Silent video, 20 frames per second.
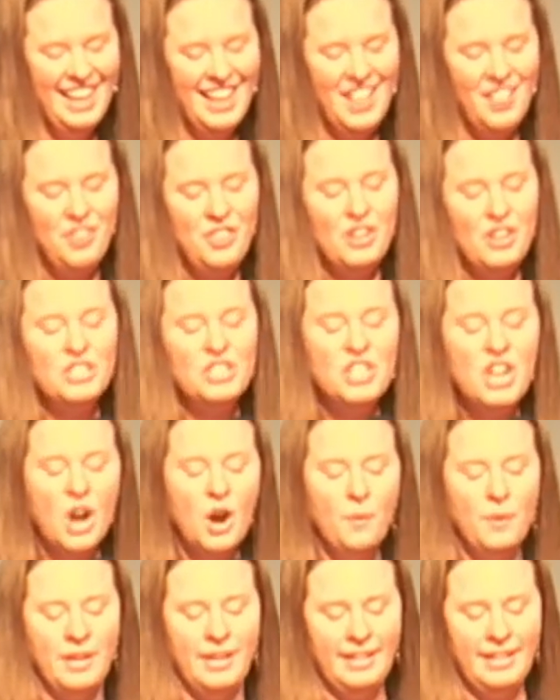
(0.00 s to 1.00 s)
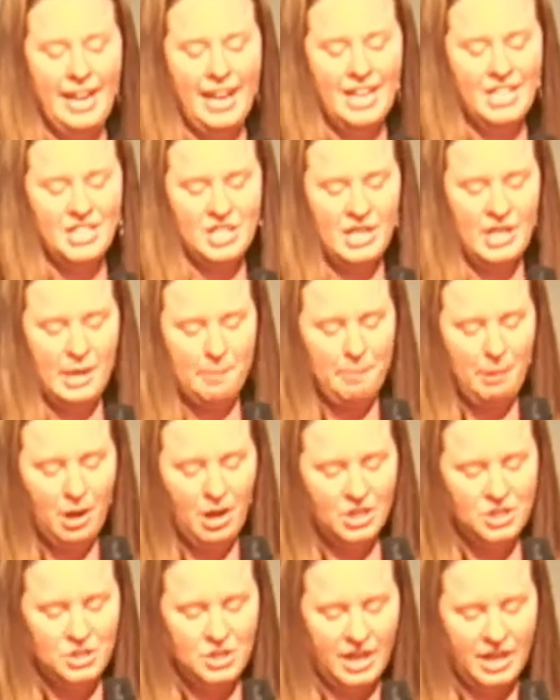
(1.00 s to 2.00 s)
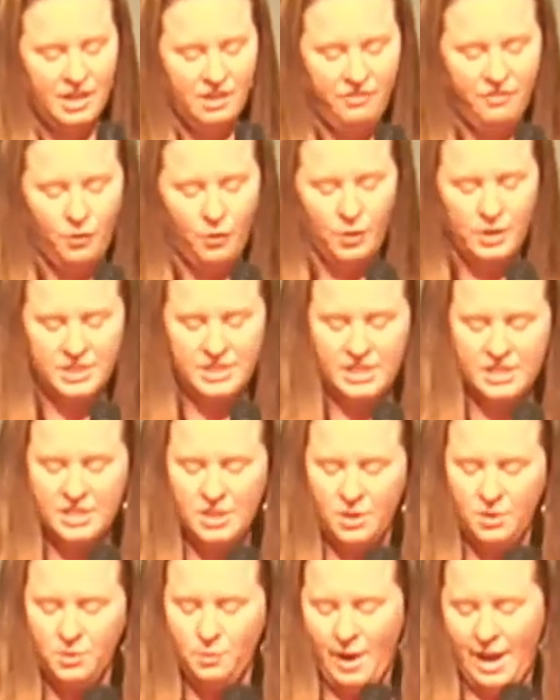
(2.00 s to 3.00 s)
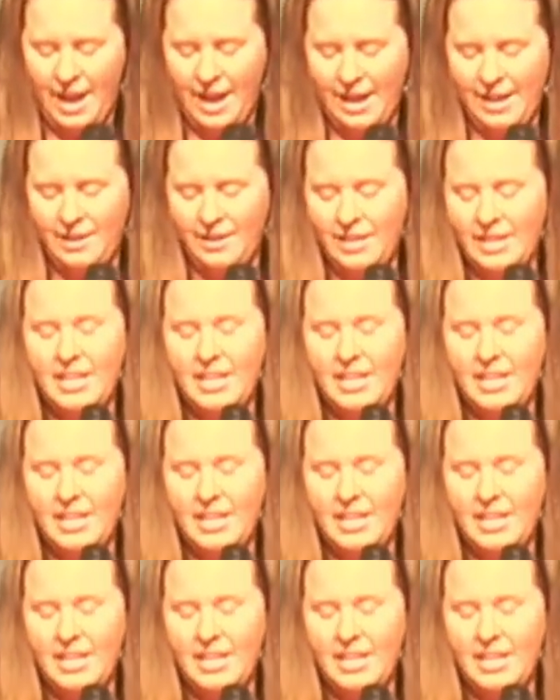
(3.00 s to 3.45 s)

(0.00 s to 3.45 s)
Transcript: There's no indication that Paul tried to force his own way.